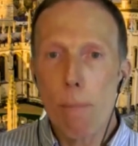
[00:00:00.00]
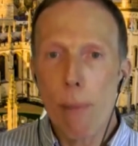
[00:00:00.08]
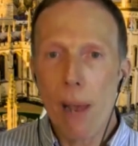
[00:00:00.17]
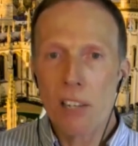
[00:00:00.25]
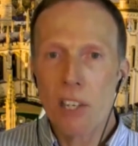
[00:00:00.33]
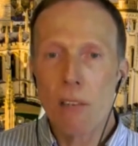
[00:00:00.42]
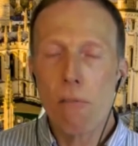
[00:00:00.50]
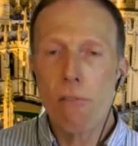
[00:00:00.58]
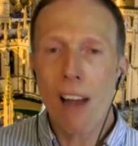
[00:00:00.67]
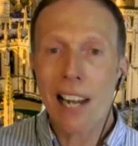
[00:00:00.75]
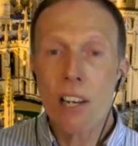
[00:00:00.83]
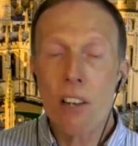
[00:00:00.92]
better
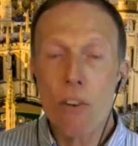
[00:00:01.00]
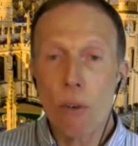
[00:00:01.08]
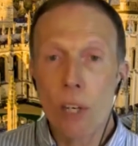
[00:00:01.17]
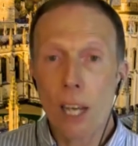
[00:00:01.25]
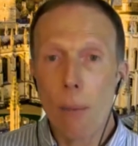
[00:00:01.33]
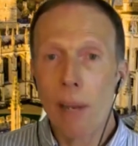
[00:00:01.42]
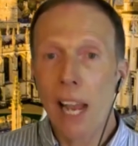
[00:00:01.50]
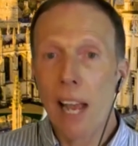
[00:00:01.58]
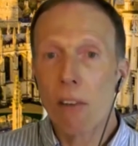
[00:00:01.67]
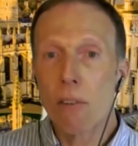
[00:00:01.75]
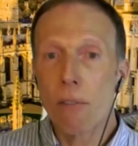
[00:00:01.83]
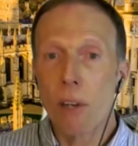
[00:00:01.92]
value coming
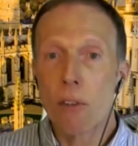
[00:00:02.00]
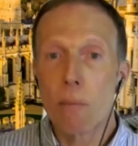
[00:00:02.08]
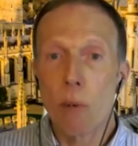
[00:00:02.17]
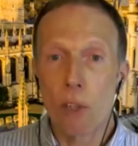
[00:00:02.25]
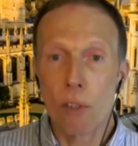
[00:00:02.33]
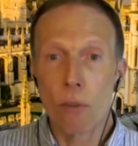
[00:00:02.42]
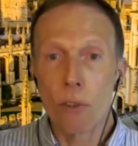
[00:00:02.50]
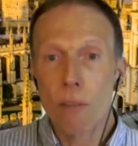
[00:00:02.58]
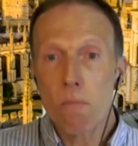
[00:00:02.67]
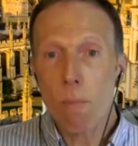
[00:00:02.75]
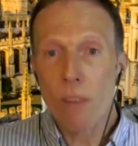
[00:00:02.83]
out of those models.